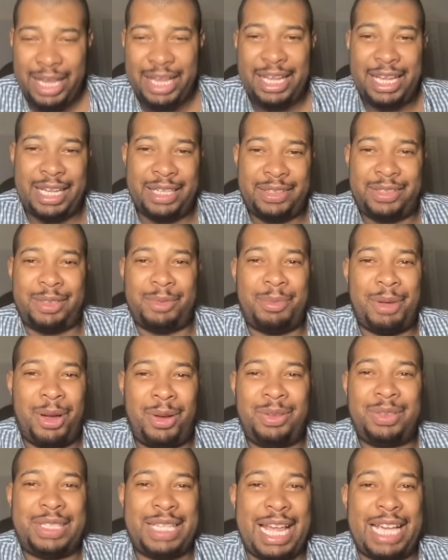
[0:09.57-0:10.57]
And
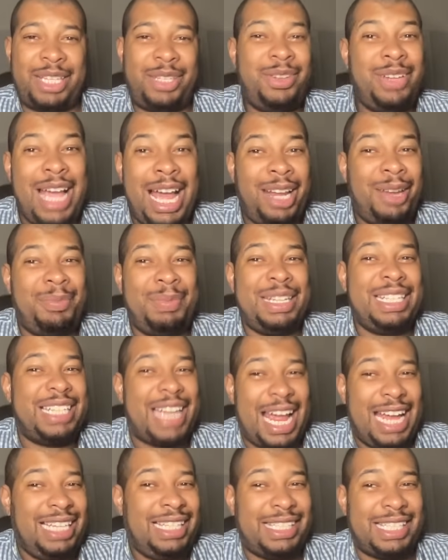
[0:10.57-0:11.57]
Simone's like, you gotta be
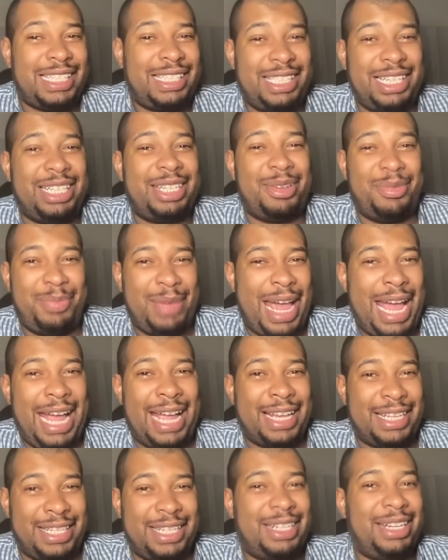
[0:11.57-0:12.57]
nicer to your
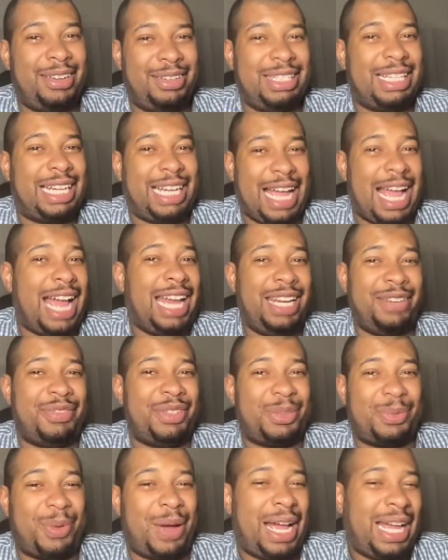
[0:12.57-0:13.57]
man, you know, you're kind of
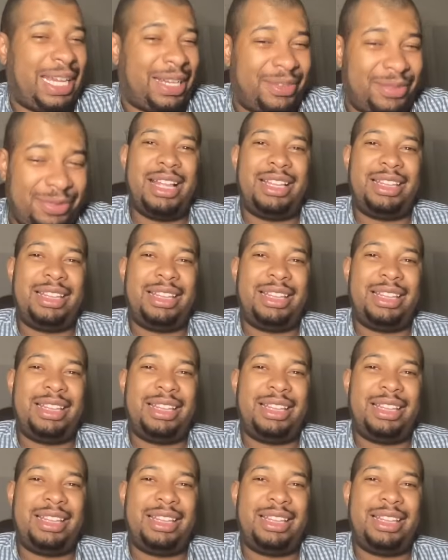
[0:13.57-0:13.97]
his wife.